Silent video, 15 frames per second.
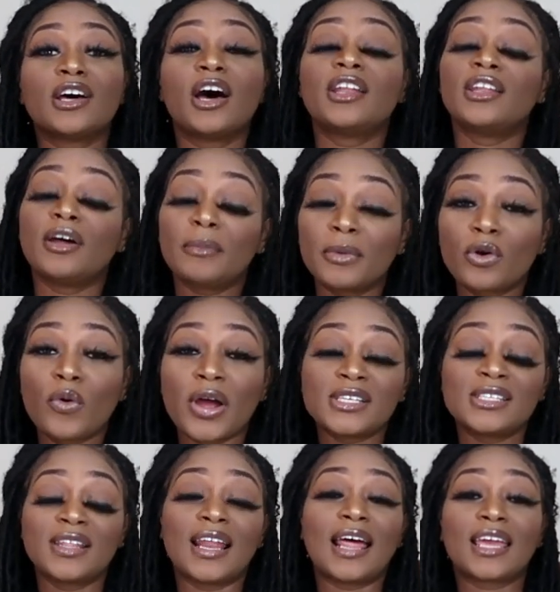so a number
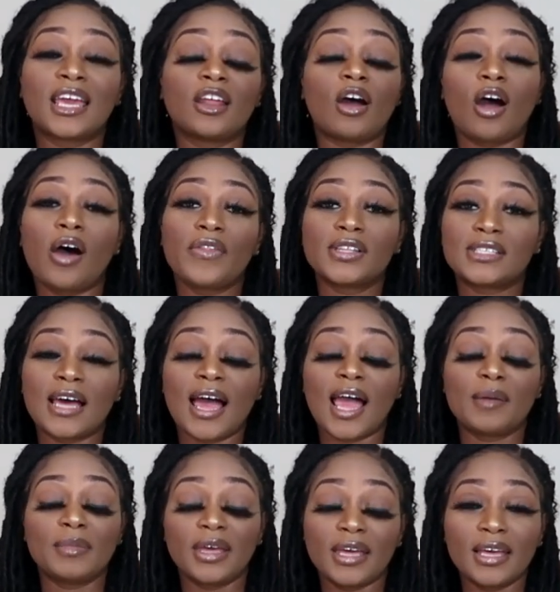question that I get all the
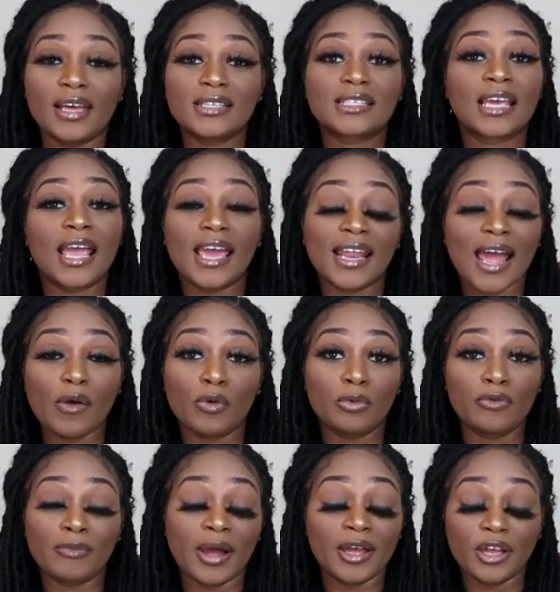time is, can I
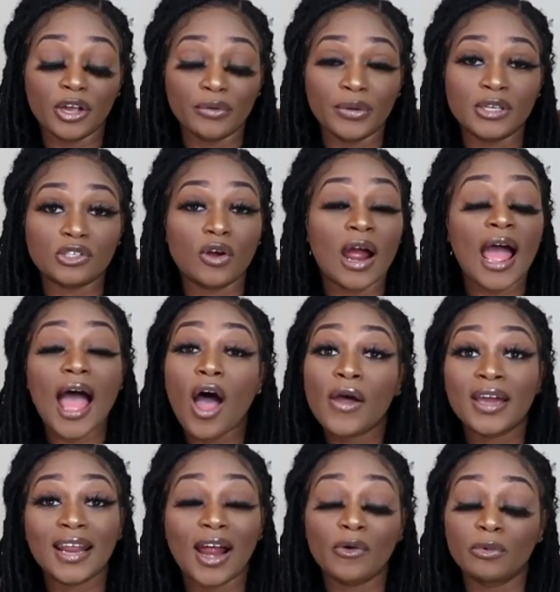remove my inquiries, or
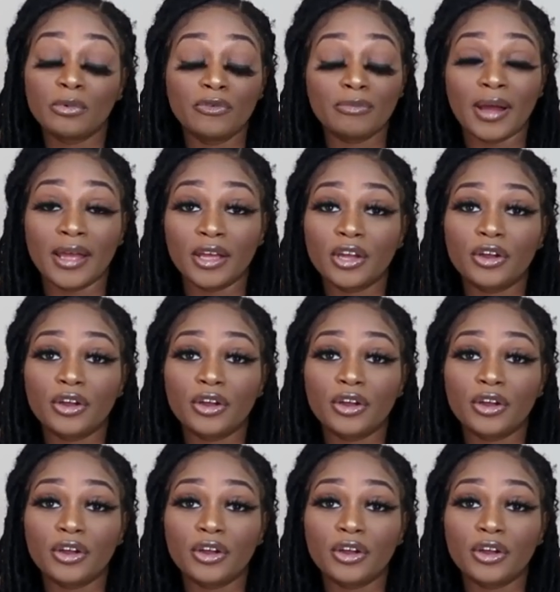how can I remove my